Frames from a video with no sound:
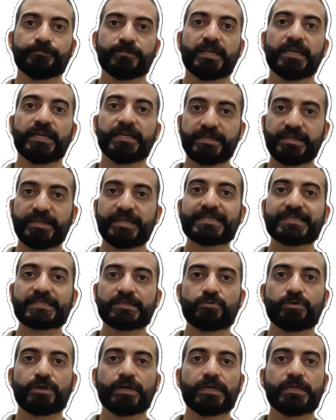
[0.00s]
And in this
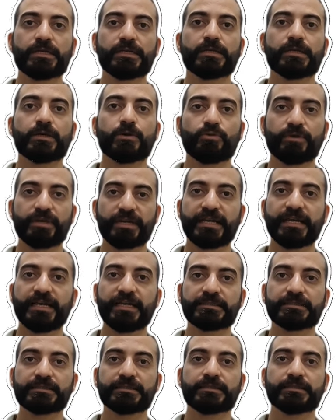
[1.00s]
way we
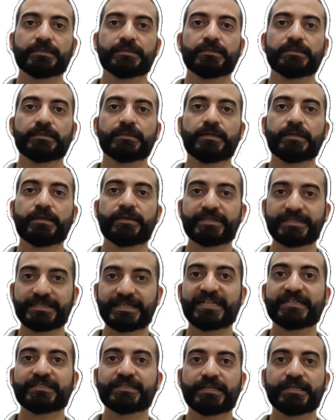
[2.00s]
get
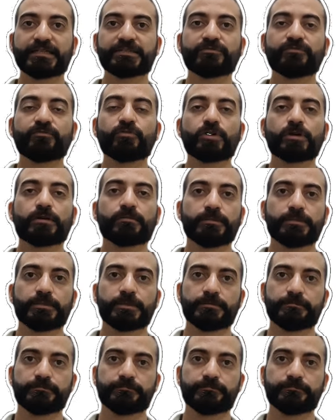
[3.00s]
standard form.